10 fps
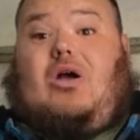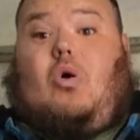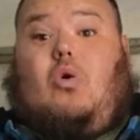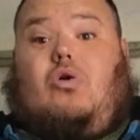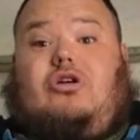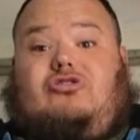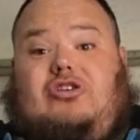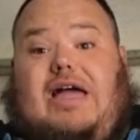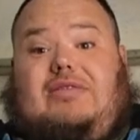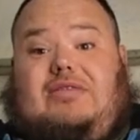or
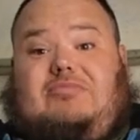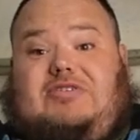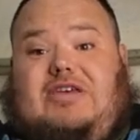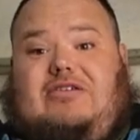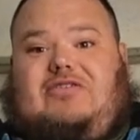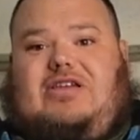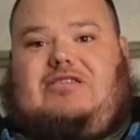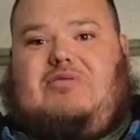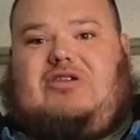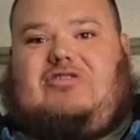drown themselves,
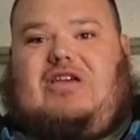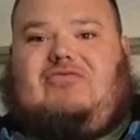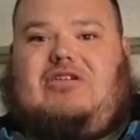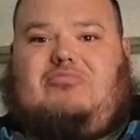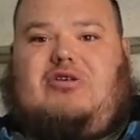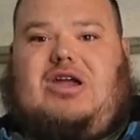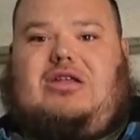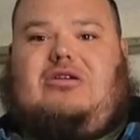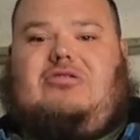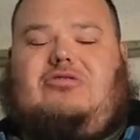especially if they're brand
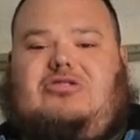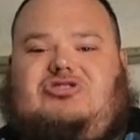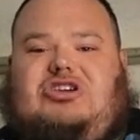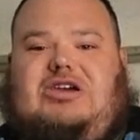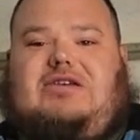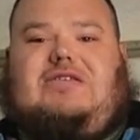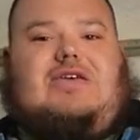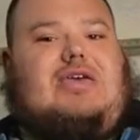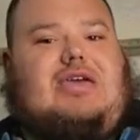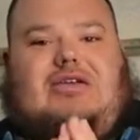new chicks.
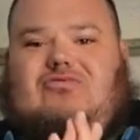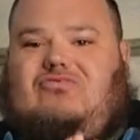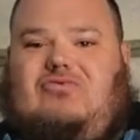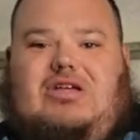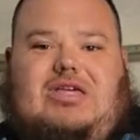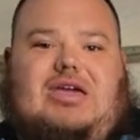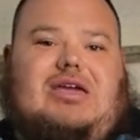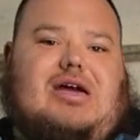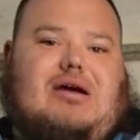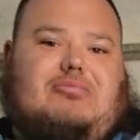It's
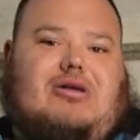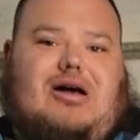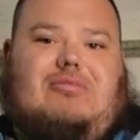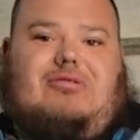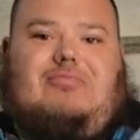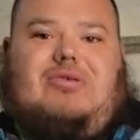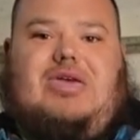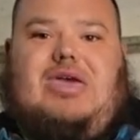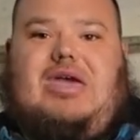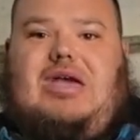really a problem,
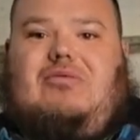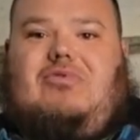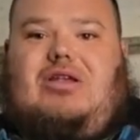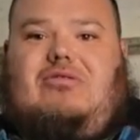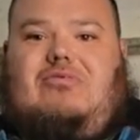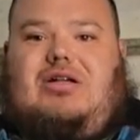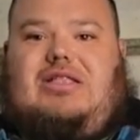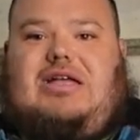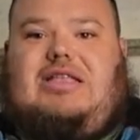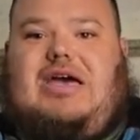and we don't want
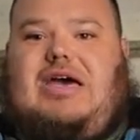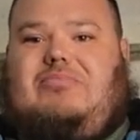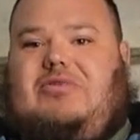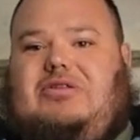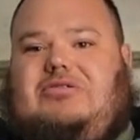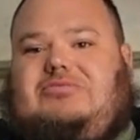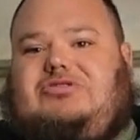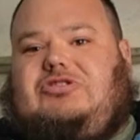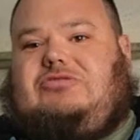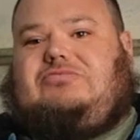that to happen.
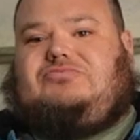So,